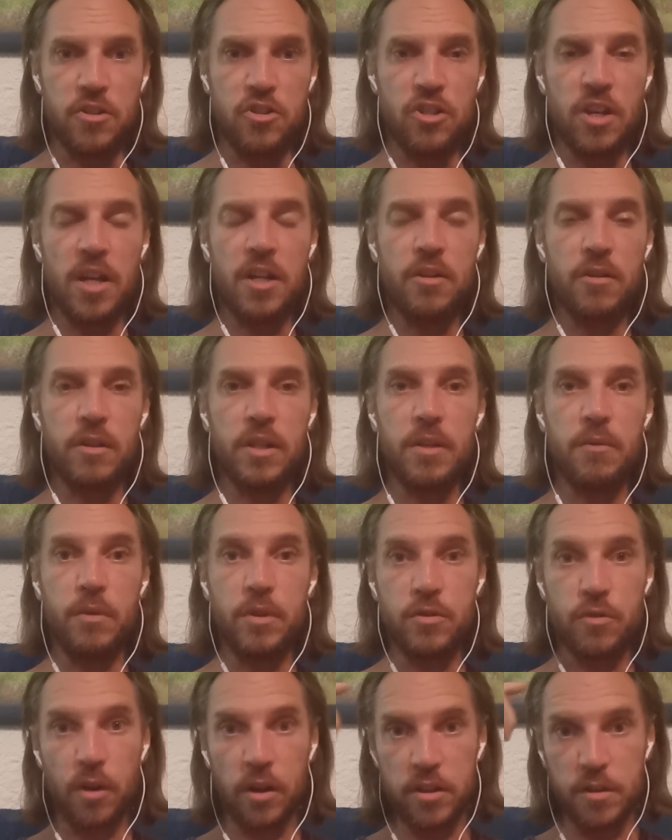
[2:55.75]
Generally, we
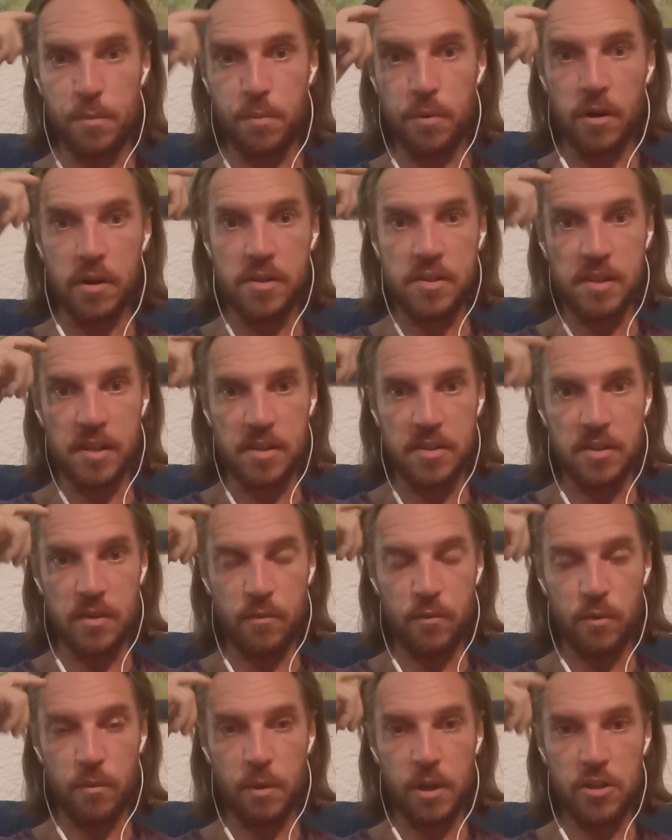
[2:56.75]
try to process
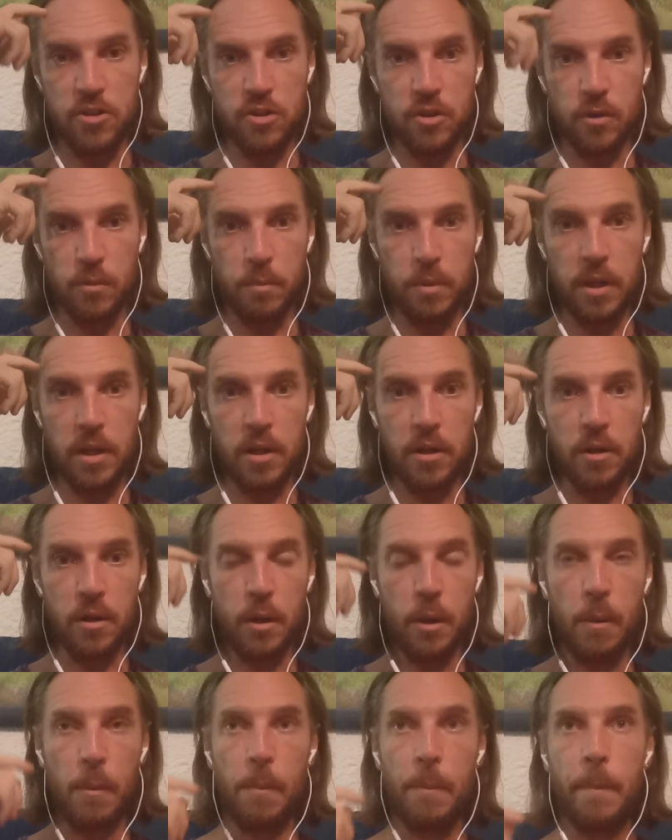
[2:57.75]
information up
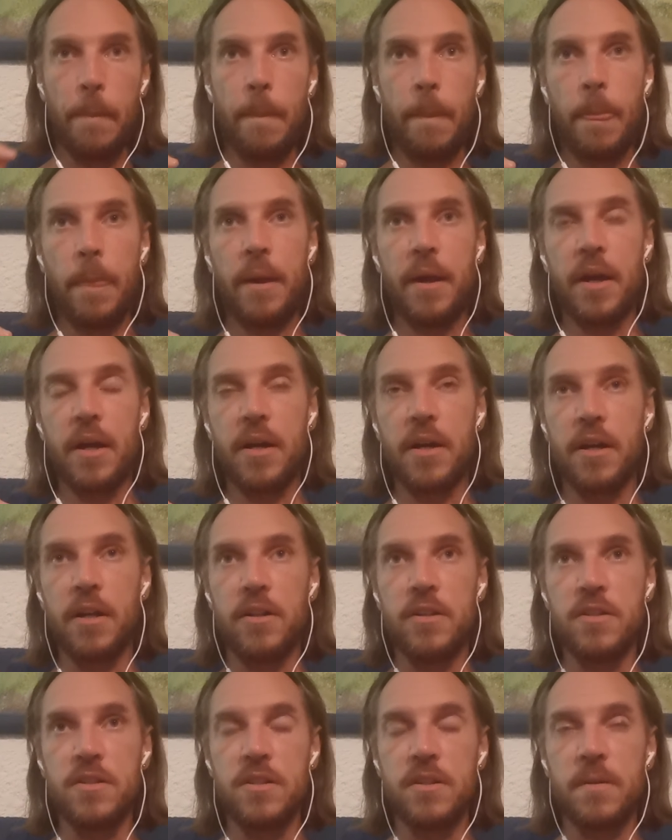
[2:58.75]
here,
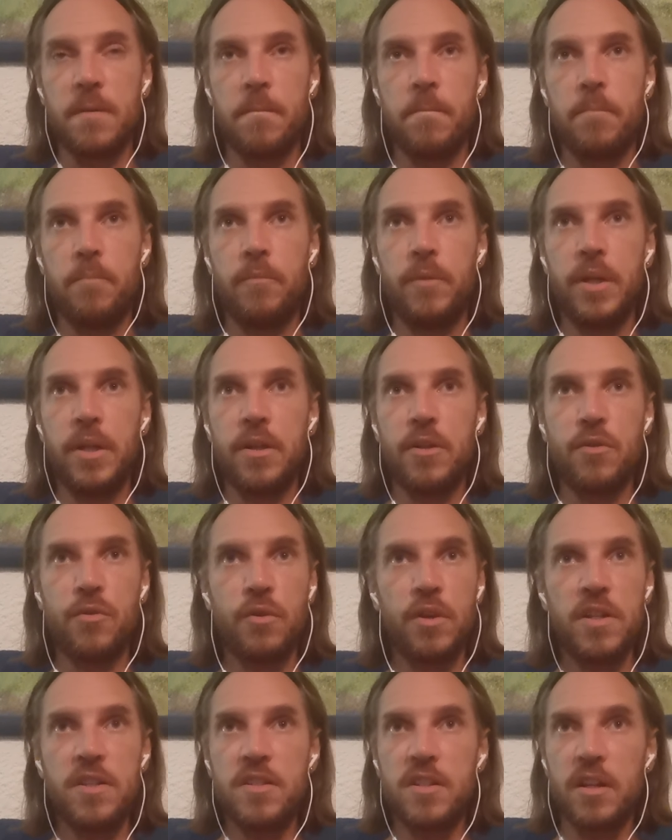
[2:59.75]
and
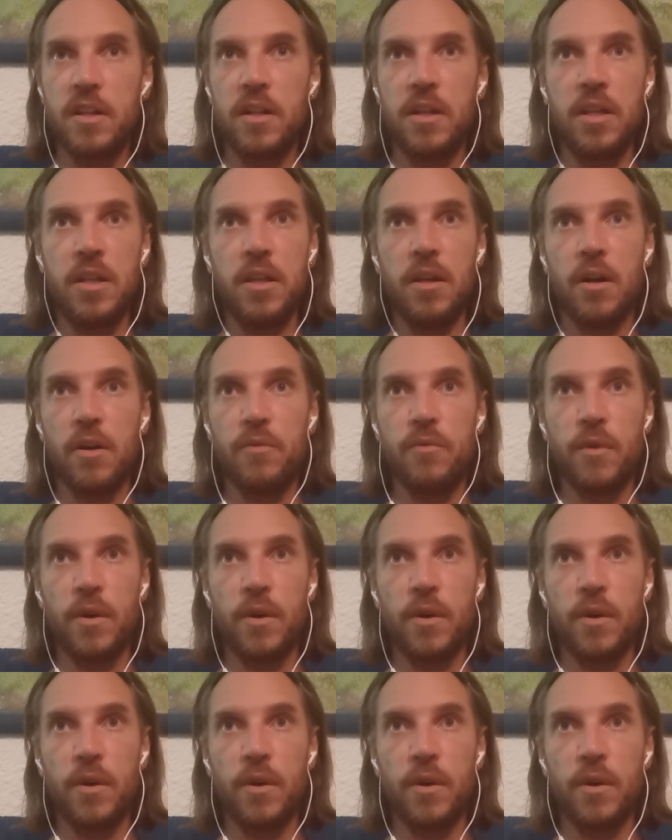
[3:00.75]
increasingly I